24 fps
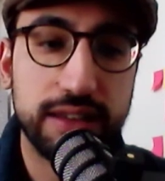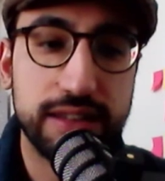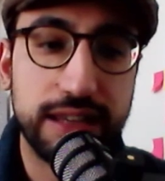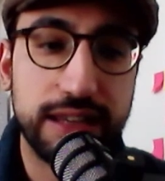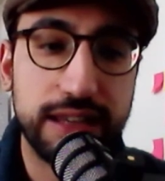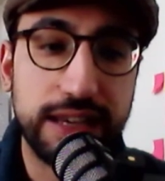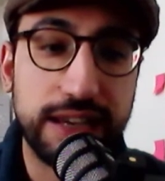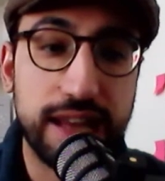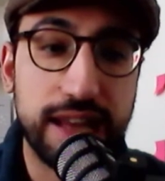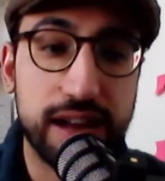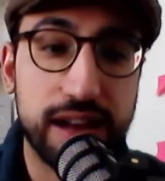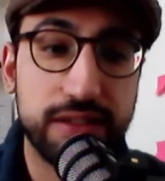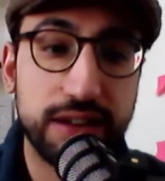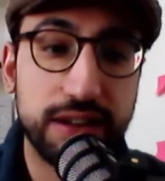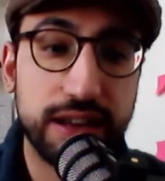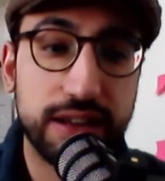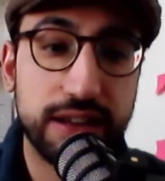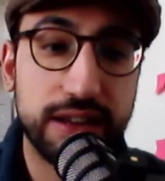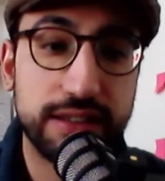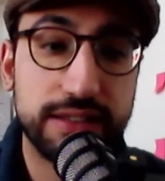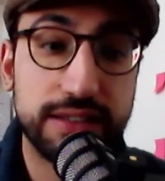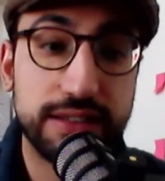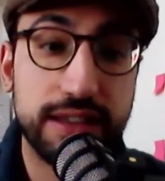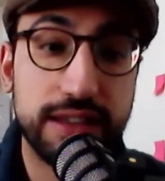Ilaria
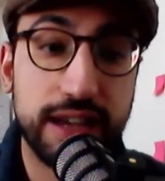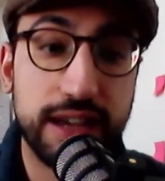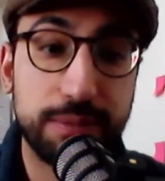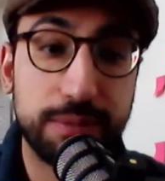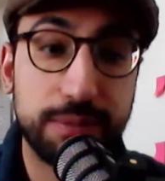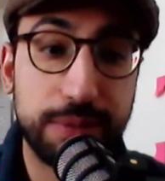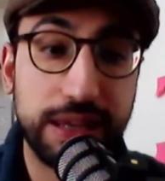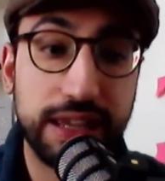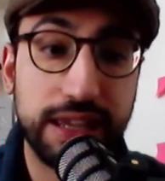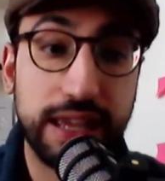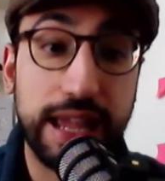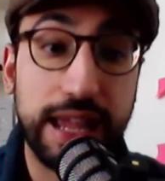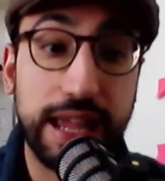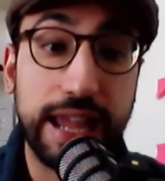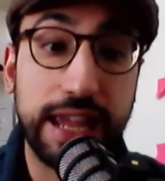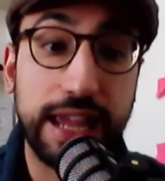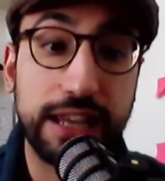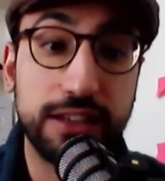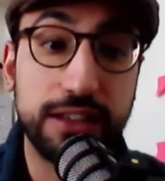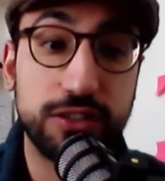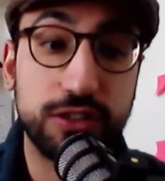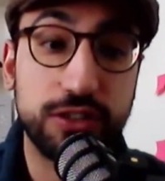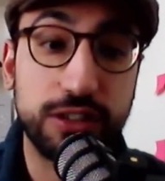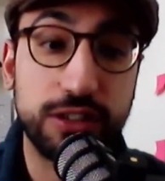is typing
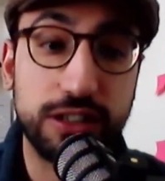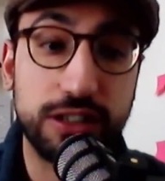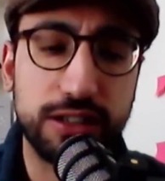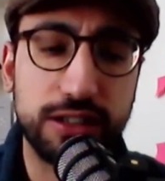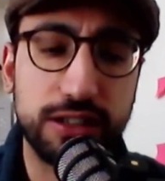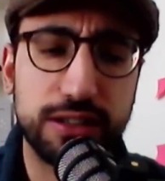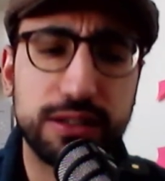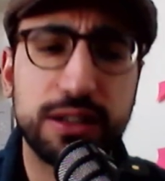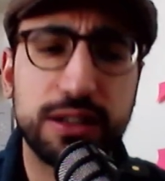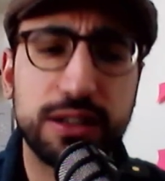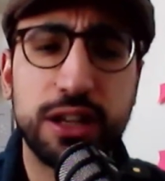engineer,